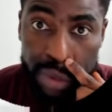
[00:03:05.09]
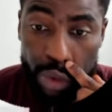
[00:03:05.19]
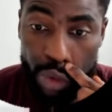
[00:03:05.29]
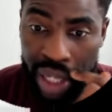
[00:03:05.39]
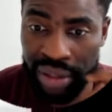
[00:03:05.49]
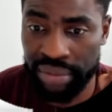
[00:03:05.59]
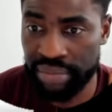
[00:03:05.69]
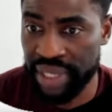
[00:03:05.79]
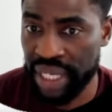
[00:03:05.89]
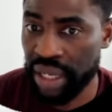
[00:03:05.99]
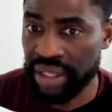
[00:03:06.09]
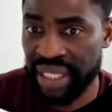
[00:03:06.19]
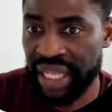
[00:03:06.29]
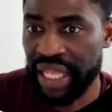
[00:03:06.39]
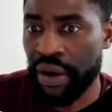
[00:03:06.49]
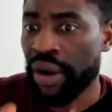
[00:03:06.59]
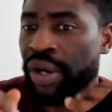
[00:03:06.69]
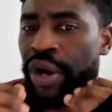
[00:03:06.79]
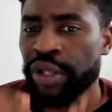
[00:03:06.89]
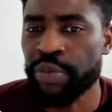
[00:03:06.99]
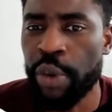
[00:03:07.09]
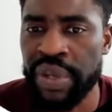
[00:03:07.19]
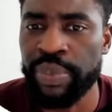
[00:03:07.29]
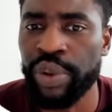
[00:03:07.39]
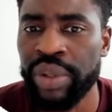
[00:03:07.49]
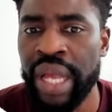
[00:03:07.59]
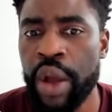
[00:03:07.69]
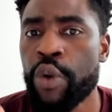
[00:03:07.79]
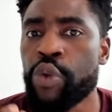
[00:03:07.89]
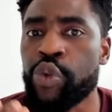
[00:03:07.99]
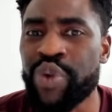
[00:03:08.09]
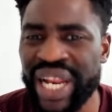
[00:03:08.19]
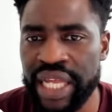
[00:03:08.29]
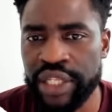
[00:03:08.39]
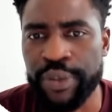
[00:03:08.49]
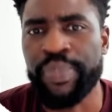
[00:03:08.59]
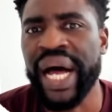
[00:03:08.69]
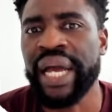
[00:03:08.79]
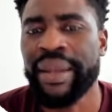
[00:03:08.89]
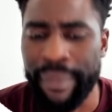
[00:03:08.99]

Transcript: Well, because there are a lot more people willing to buy,